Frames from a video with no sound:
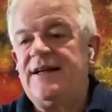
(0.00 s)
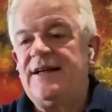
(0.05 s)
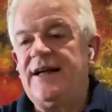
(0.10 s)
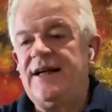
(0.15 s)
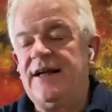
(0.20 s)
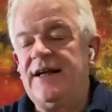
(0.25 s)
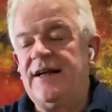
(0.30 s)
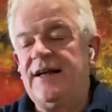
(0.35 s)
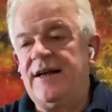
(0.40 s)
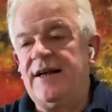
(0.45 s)

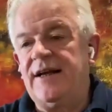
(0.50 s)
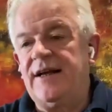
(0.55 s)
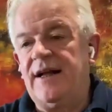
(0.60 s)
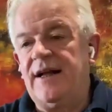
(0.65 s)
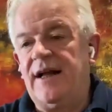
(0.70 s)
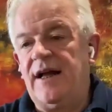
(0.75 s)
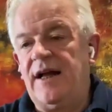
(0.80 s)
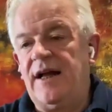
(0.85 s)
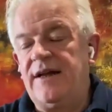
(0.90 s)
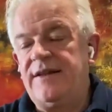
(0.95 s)

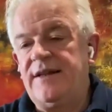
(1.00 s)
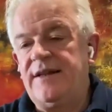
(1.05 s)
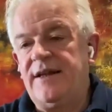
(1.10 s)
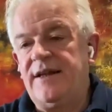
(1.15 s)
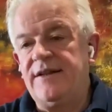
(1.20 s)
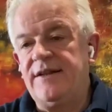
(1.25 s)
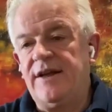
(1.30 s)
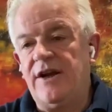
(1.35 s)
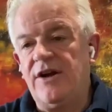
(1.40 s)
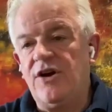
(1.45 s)
I
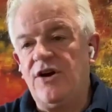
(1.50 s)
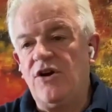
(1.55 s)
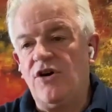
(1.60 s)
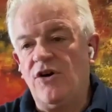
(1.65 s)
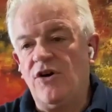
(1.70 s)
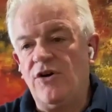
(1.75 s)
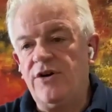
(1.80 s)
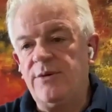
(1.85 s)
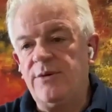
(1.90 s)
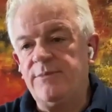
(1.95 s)
think the
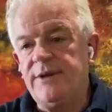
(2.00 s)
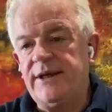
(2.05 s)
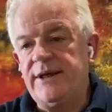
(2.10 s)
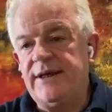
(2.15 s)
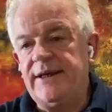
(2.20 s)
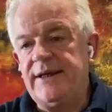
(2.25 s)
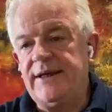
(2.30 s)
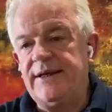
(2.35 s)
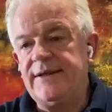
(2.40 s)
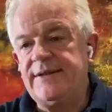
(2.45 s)

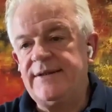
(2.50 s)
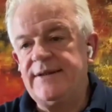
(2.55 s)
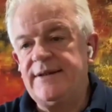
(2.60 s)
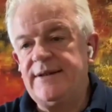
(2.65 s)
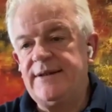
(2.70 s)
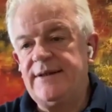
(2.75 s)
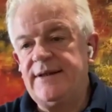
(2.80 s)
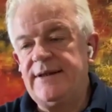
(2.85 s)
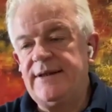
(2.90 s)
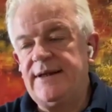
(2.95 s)
economy
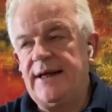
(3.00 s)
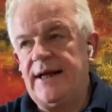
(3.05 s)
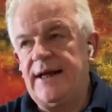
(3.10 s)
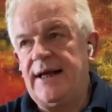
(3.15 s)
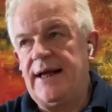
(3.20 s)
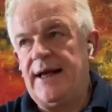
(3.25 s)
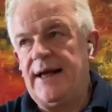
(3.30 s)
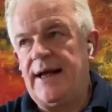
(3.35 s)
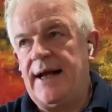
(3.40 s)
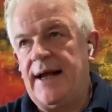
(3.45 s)

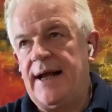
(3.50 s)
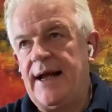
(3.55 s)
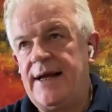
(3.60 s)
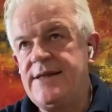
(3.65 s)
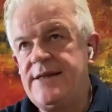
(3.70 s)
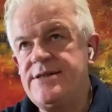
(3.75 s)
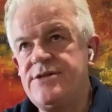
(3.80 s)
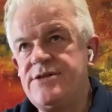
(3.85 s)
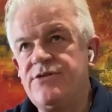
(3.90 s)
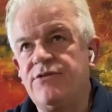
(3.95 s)

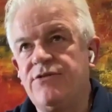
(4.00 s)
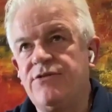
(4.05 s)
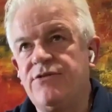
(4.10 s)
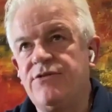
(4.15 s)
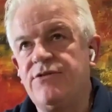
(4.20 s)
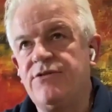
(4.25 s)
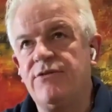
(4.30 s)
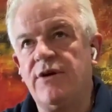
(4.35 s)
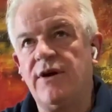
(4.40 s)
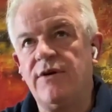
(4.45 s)
has
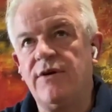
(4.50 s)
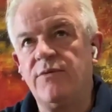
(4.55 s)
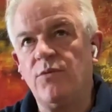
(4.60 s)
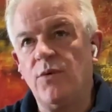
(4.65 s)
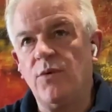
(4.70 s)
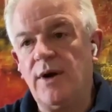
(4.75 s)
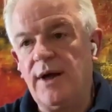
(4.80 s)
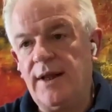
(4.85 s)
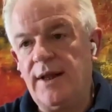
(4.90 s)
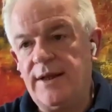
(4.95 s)
grown
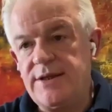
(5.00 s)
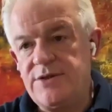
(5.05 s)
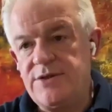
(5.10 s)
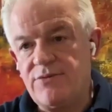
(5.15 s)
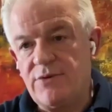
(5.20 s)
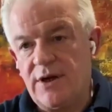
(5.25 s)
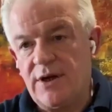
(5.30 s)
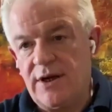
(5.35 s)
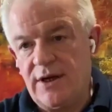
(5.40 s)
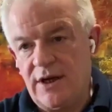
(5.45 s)
well.
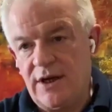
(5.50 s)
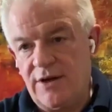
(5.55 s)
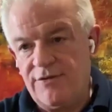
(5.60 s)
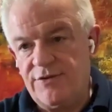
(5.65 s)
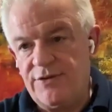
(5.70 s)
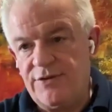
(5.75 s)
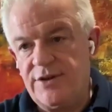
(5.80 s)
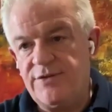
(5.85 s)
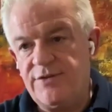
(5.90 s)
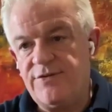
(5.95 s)
It's
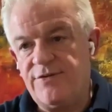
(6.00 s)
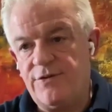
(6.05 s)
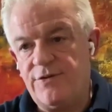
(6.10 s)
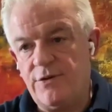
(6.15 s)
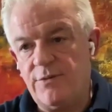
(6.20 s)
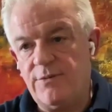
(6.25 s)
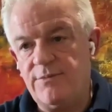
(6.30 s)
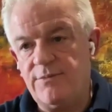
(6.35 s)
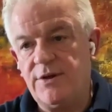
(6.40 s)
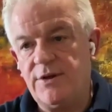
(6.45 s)
recovered
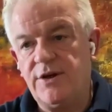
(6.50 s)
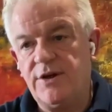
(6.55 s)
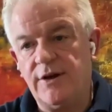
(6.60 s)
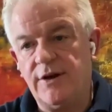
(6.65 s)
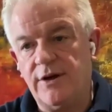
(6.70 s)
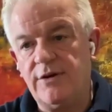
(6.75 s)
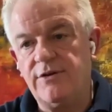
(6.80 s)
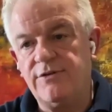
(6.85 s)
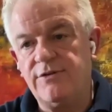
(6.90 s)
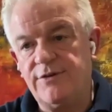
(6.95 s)
from
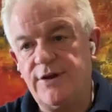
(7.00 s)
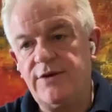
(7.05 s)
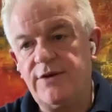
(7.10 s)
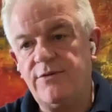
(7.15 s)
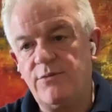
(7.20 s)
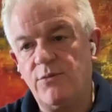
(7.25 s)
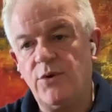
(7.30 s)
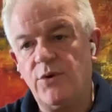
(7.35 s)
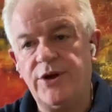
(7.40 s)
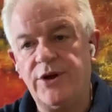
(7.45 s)
COVID,
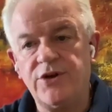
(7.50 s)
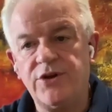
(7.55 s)
which